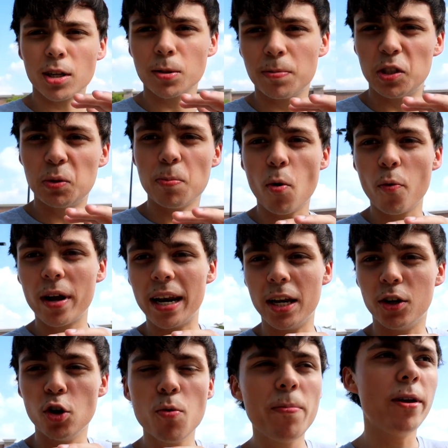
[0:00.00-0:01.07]
must be smoking a
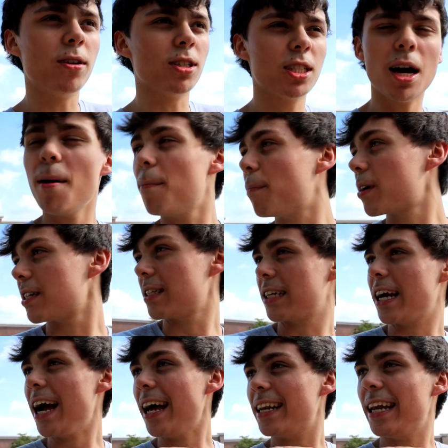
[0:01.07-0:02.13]
doobie or something because
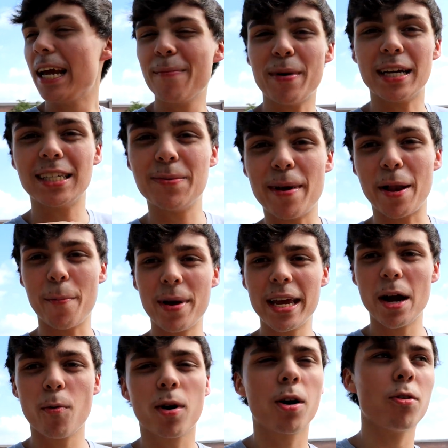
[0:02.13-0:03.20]
goddamn I smell it. But
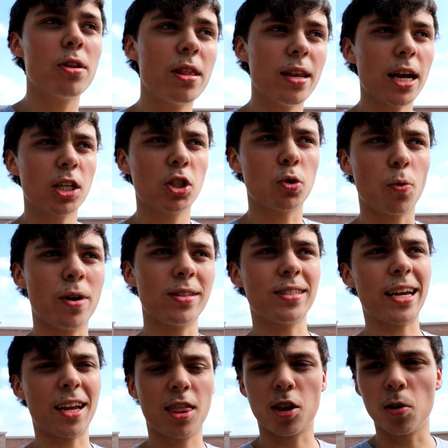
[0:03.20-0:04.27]
yeah, we're going to the next store. It's
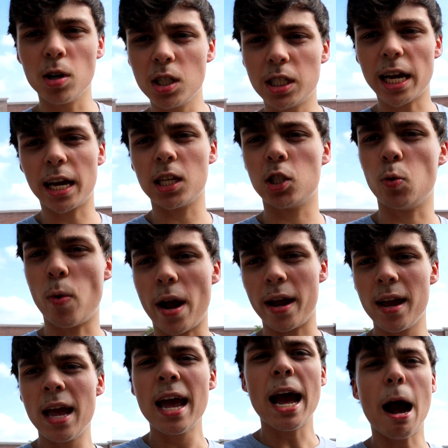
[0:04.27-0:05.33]
like 30 seconds away.